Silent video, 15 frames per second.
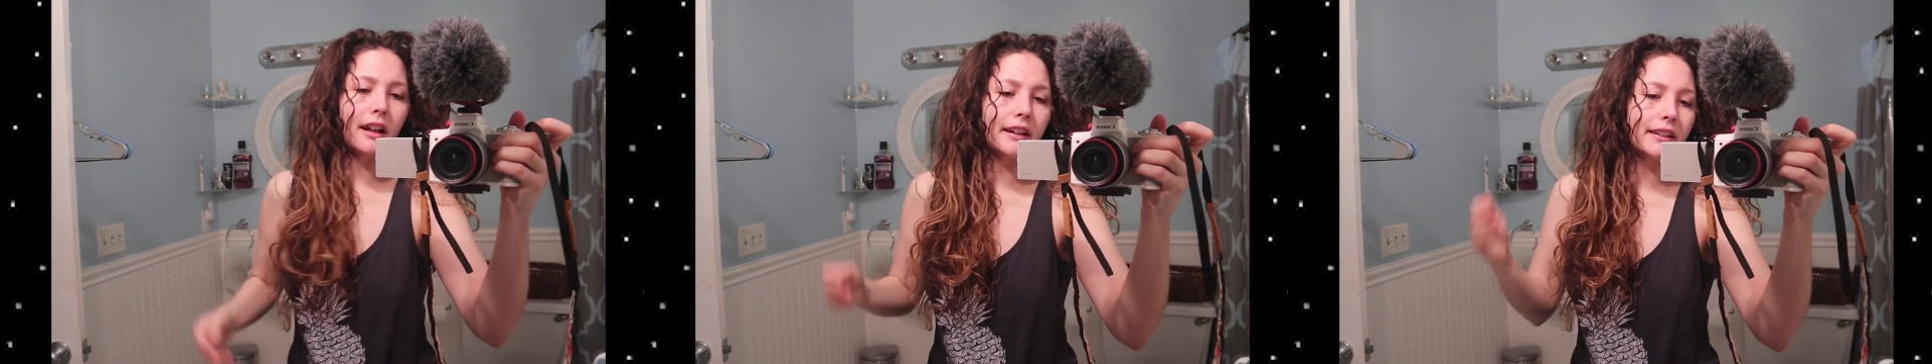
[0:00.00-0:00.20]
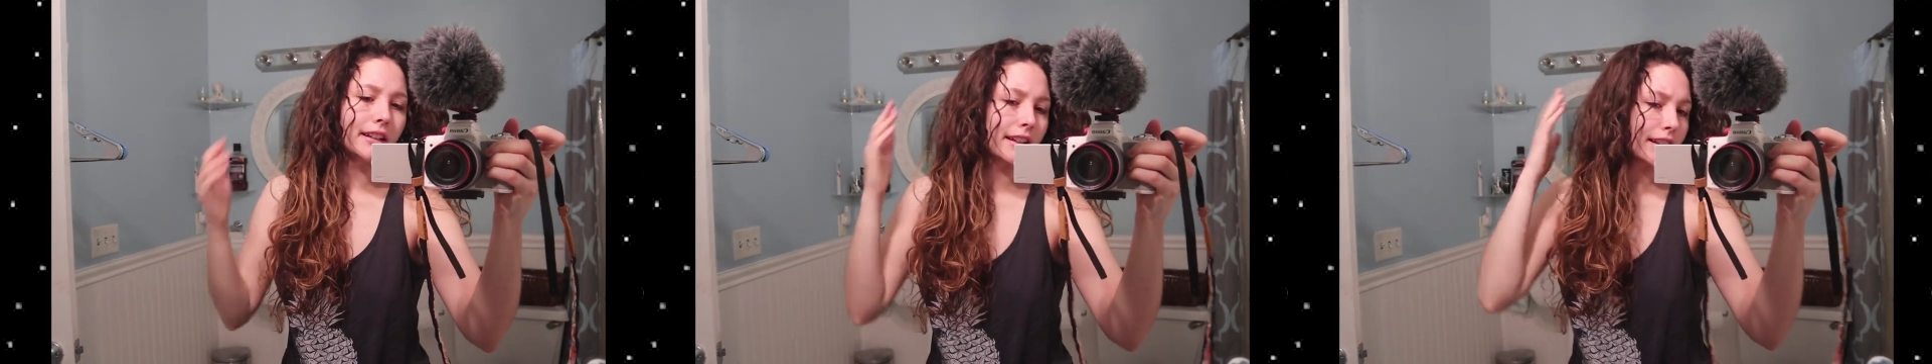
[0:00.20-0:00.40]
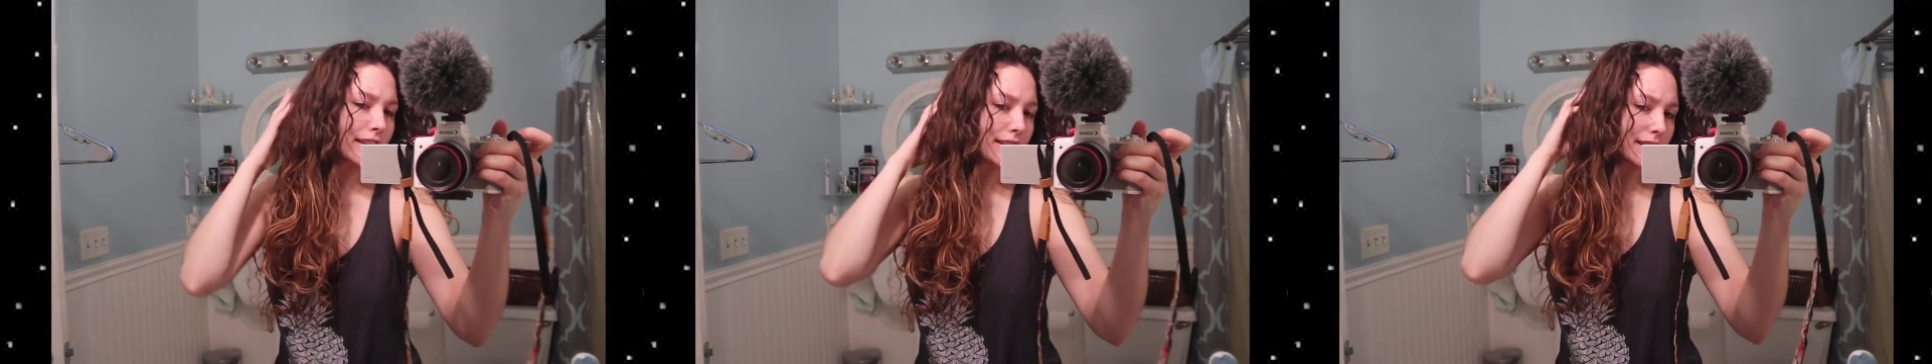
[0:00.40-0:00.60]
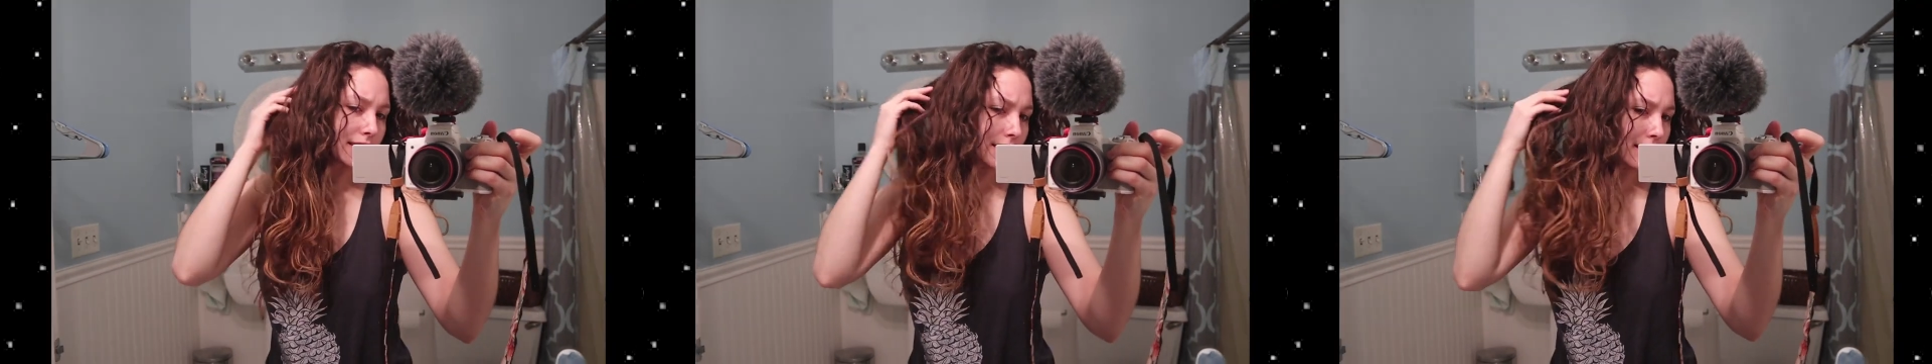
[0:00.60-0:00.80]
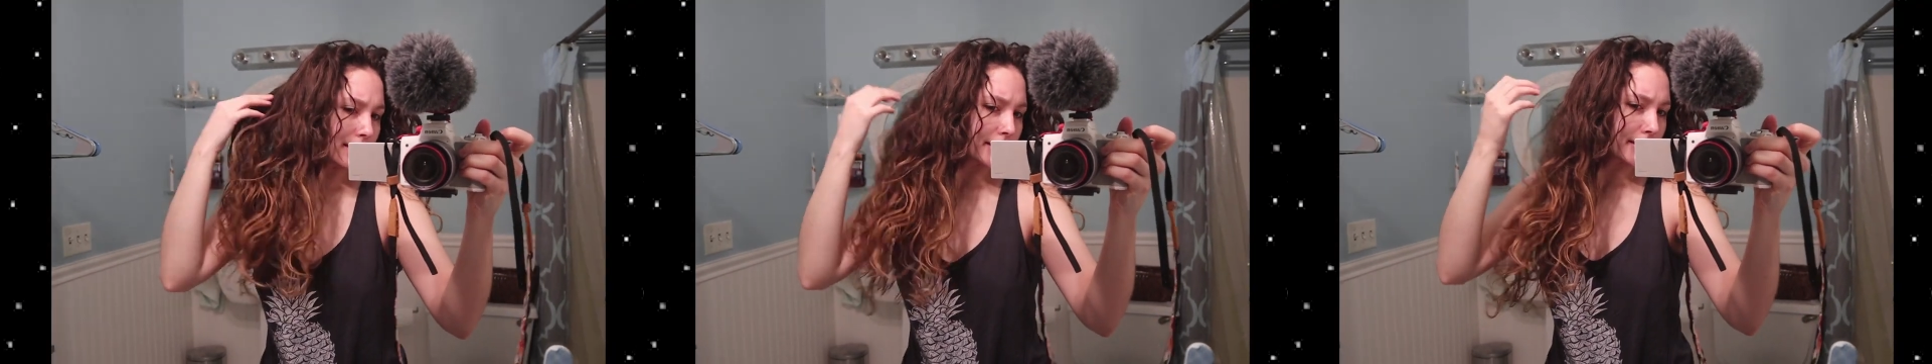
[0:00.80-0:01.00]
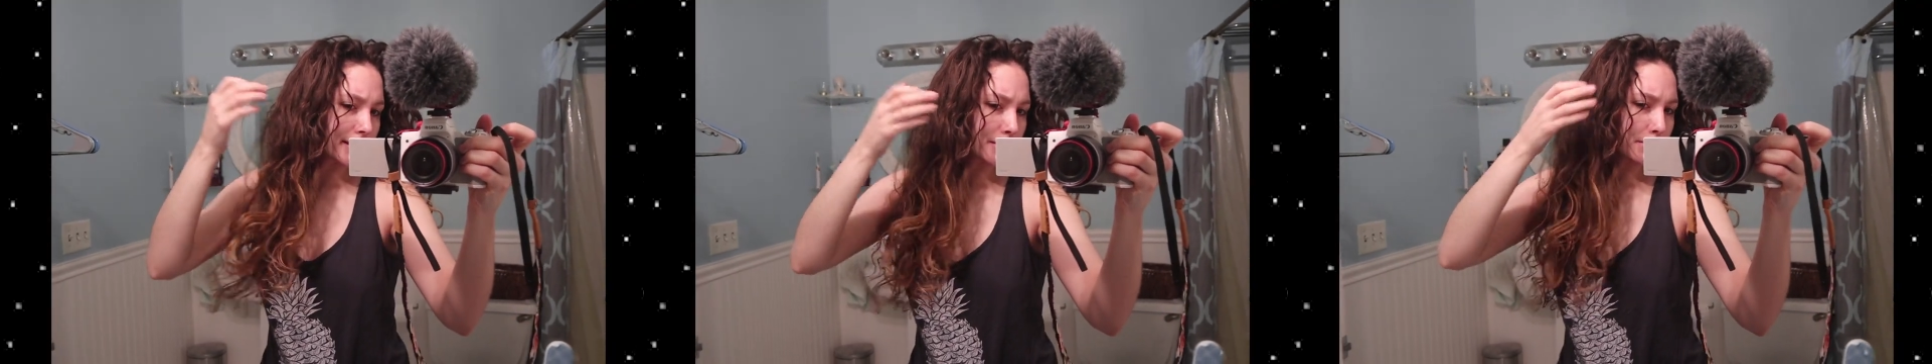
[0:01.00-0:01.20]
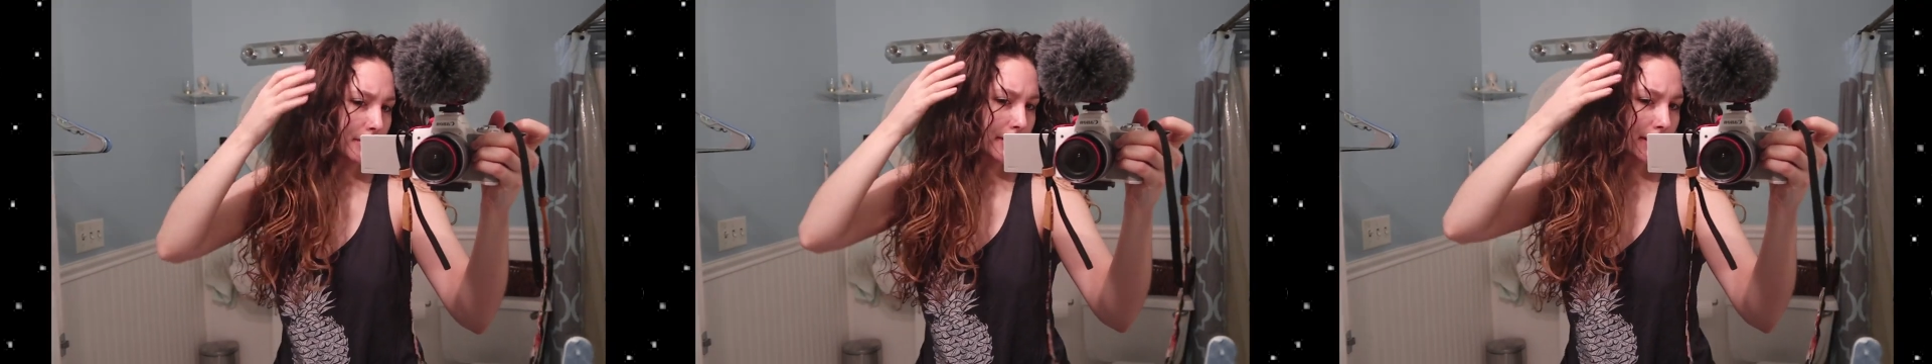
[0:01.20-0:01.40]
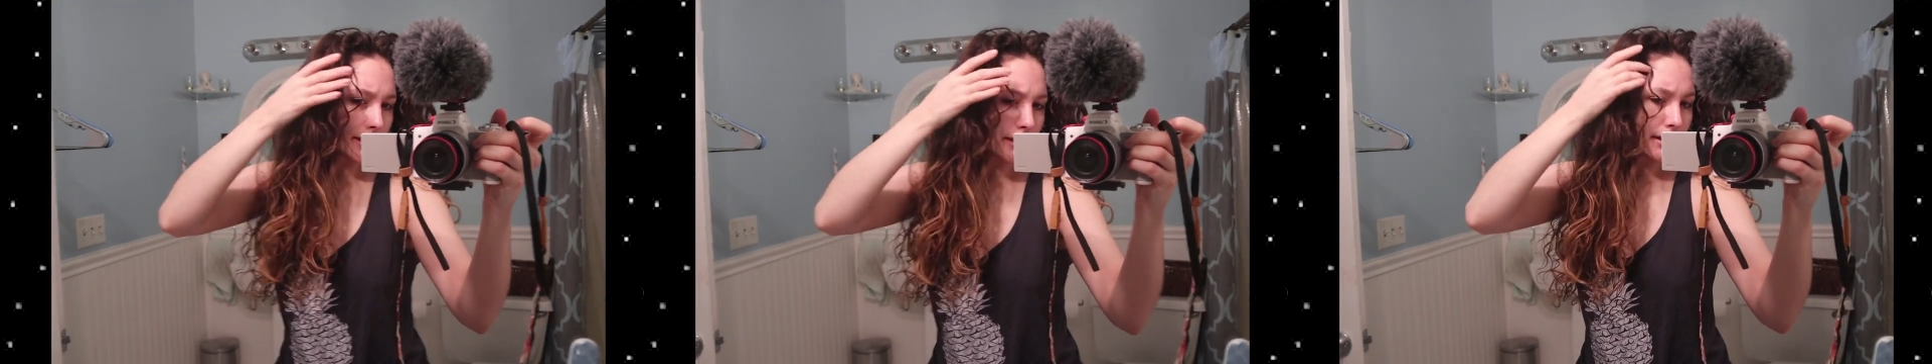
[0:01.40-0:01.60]
and like it still looks
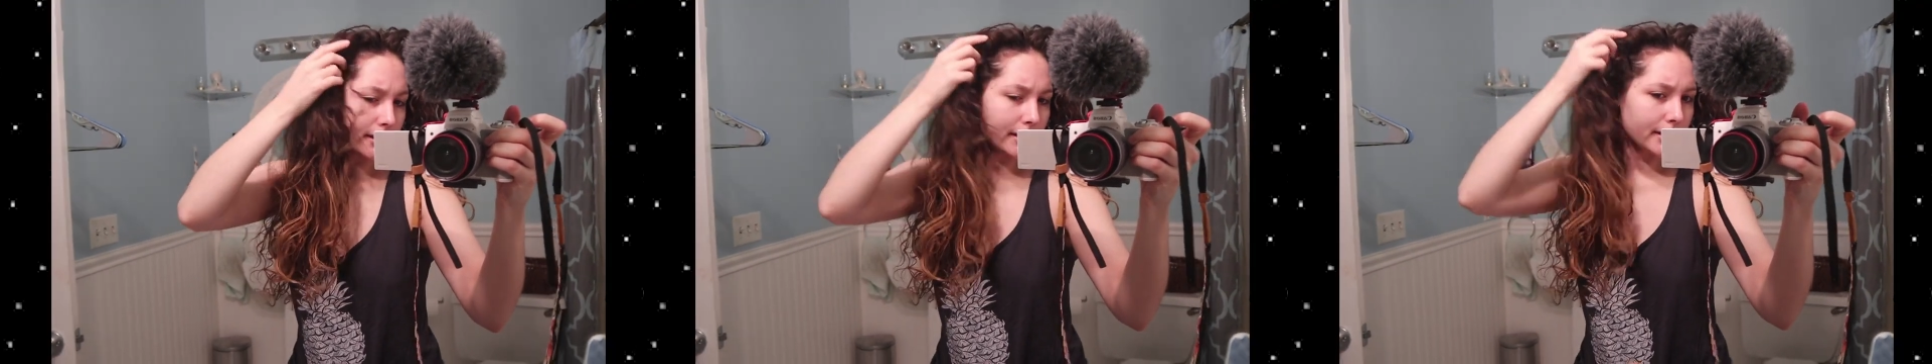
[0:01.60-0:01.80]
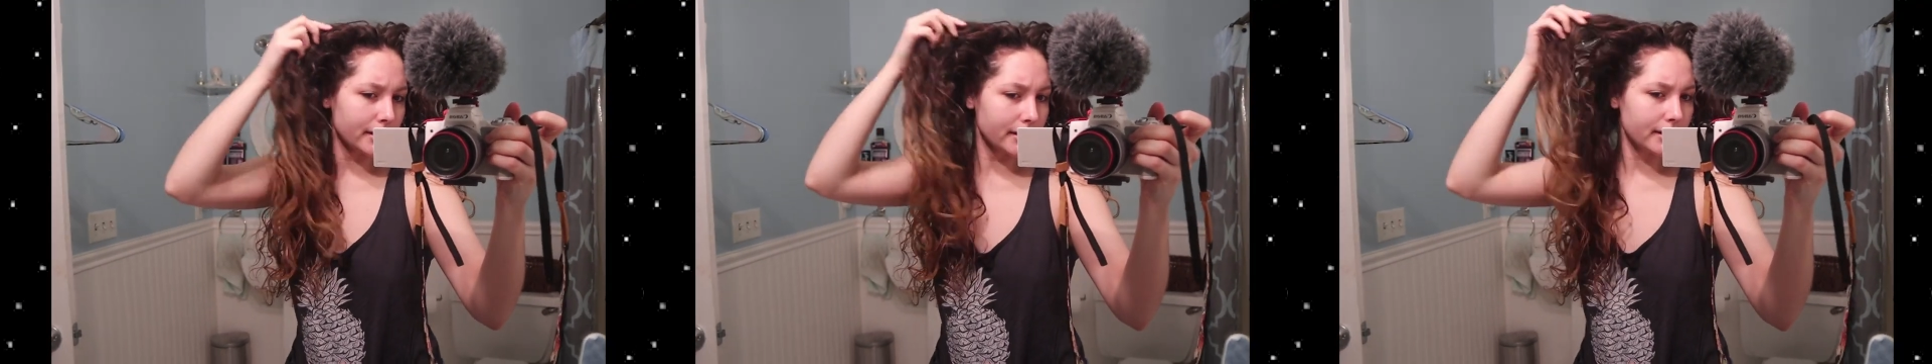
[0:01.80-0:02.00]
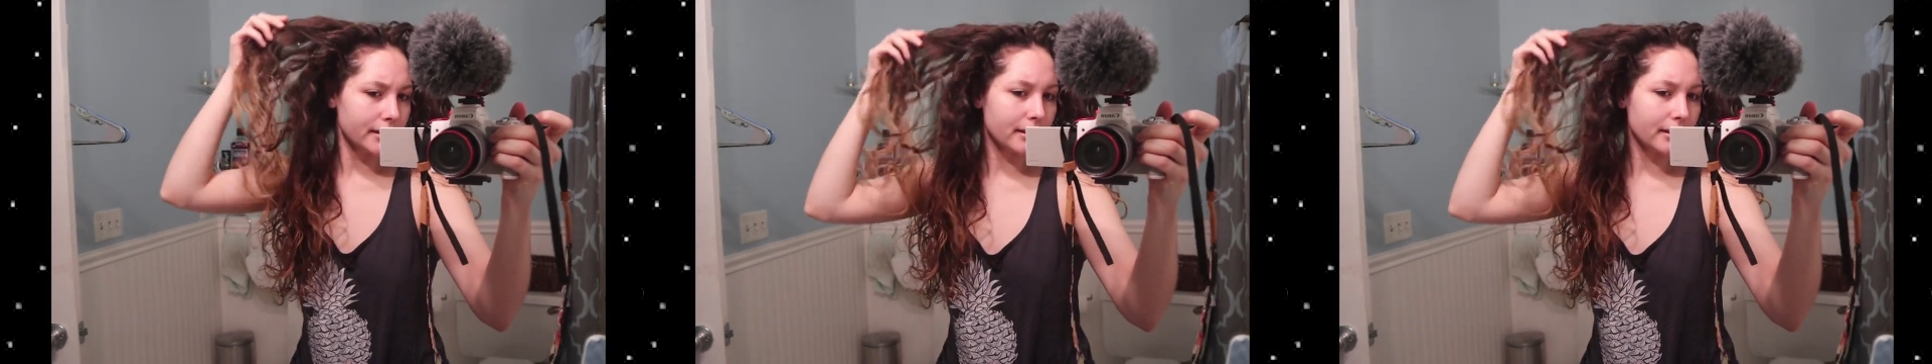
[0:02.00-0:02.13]
pretty good.